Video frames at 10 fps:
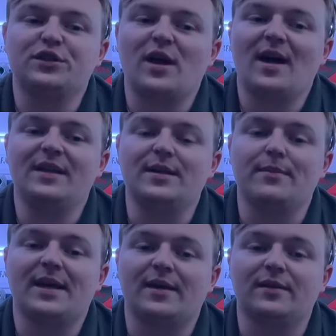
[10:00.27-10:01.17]
high
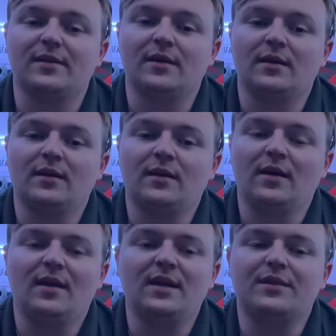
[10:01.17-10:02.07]
demand.
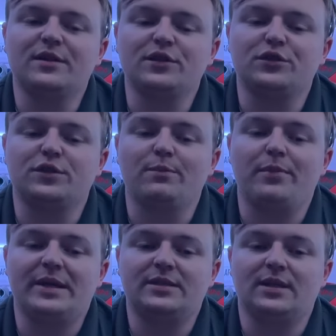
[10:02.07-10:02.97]
Again, this is just
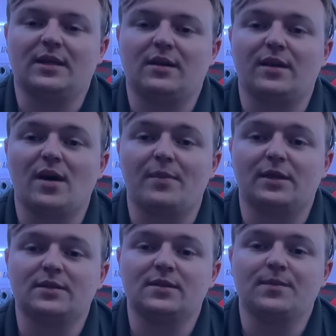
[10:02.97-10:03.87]
basic
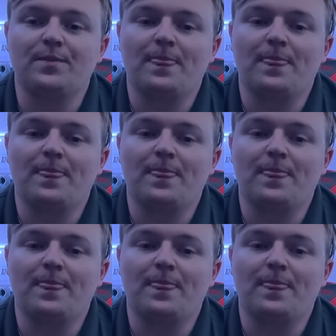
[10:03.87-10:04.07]
economics.